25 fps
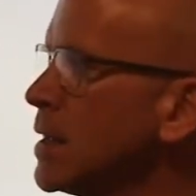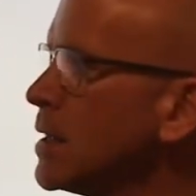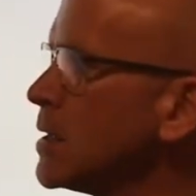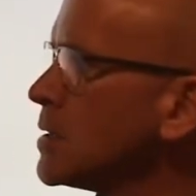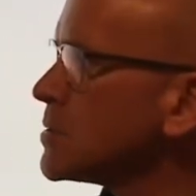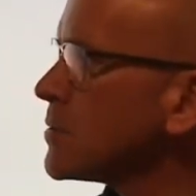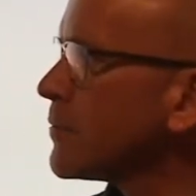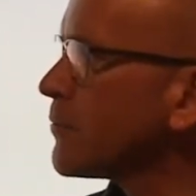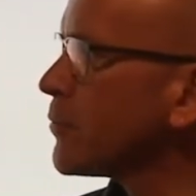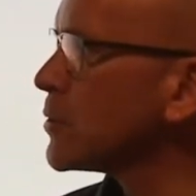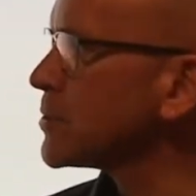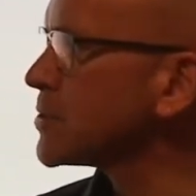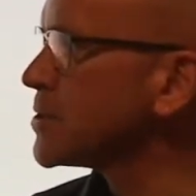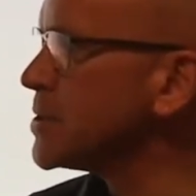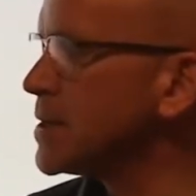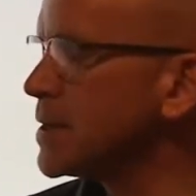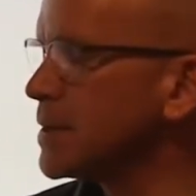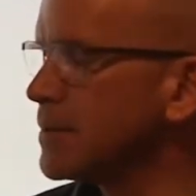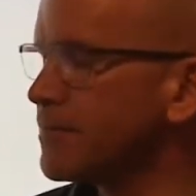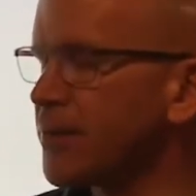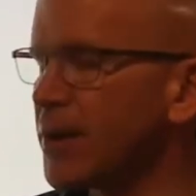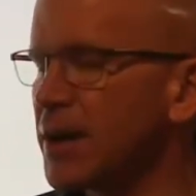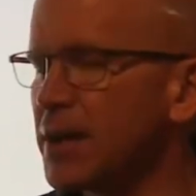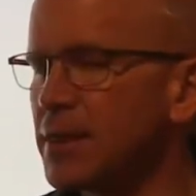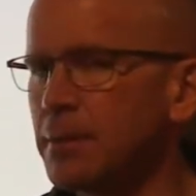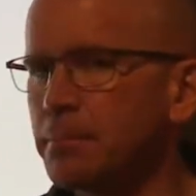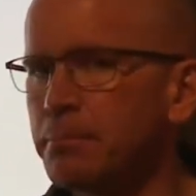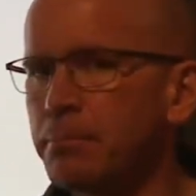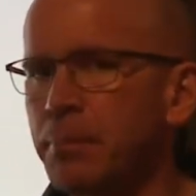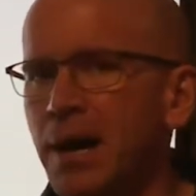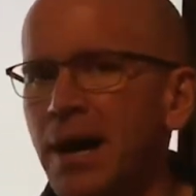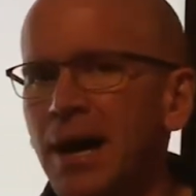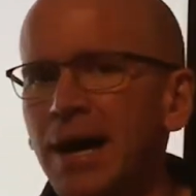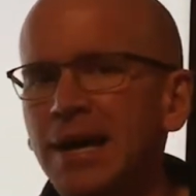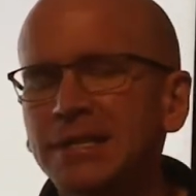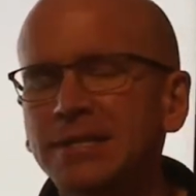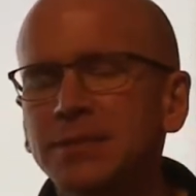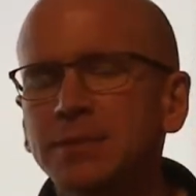So first you need to find the
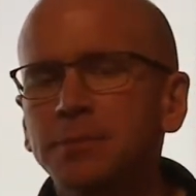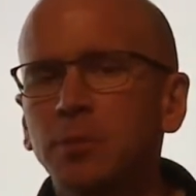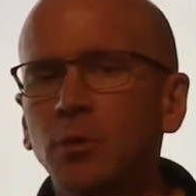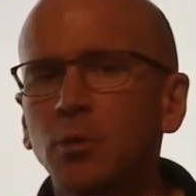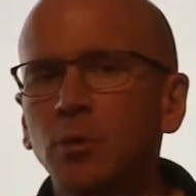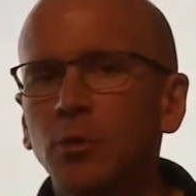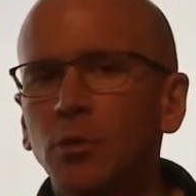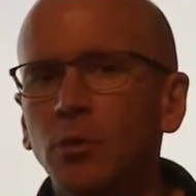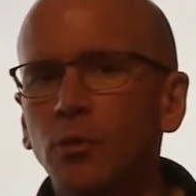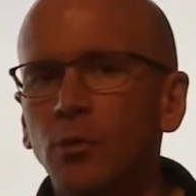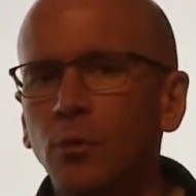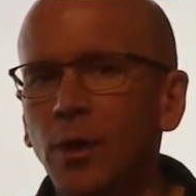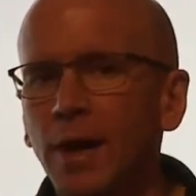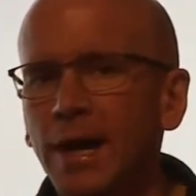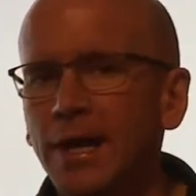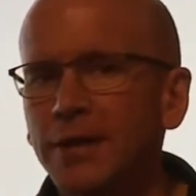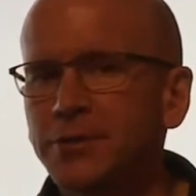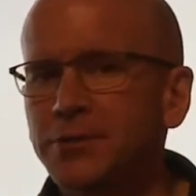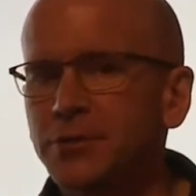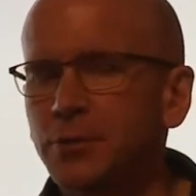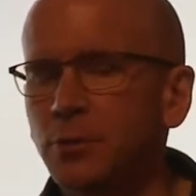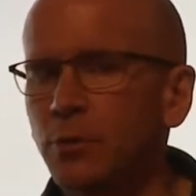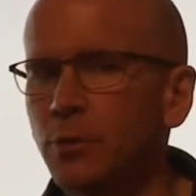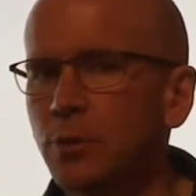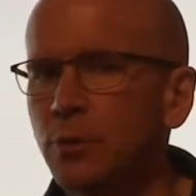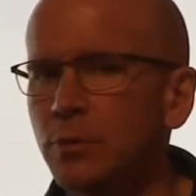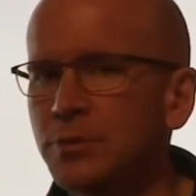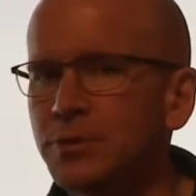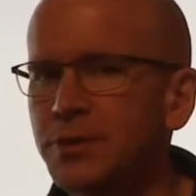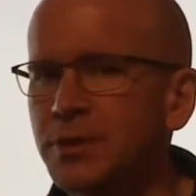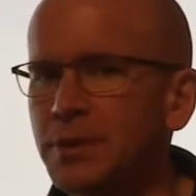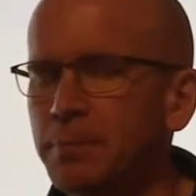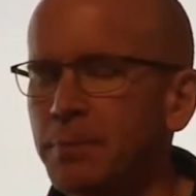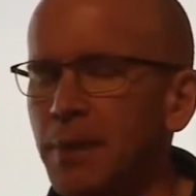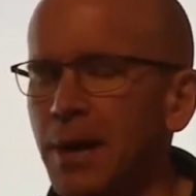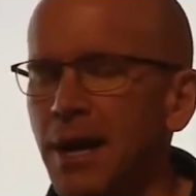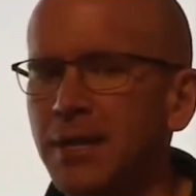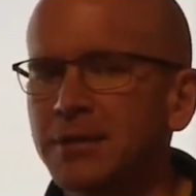possible rational roots. And
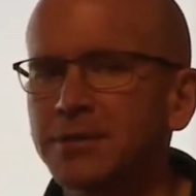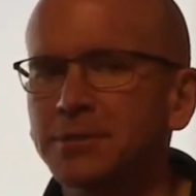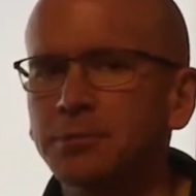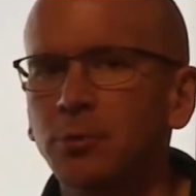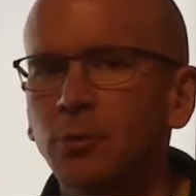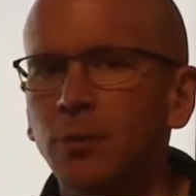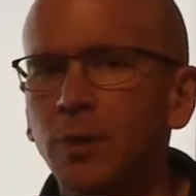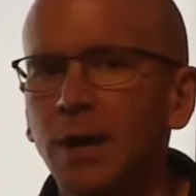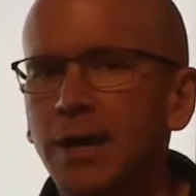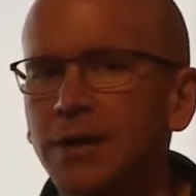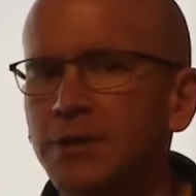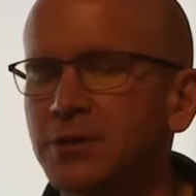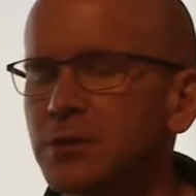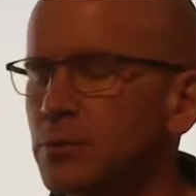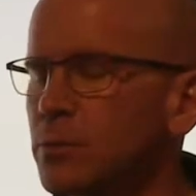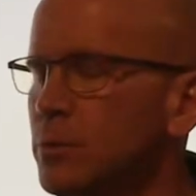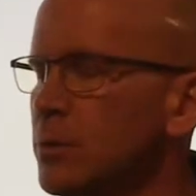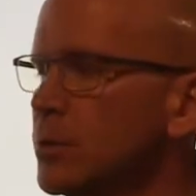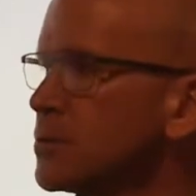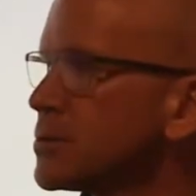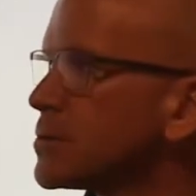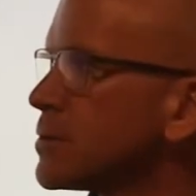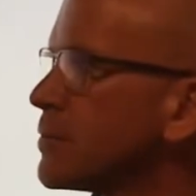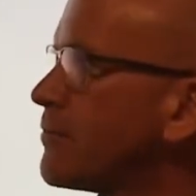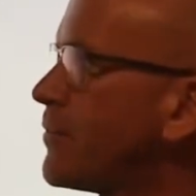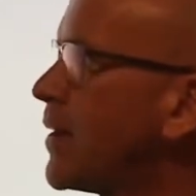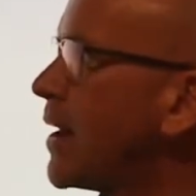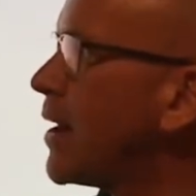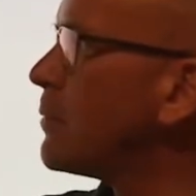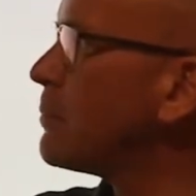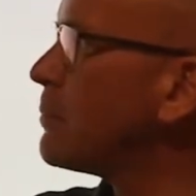the possible rational roots are found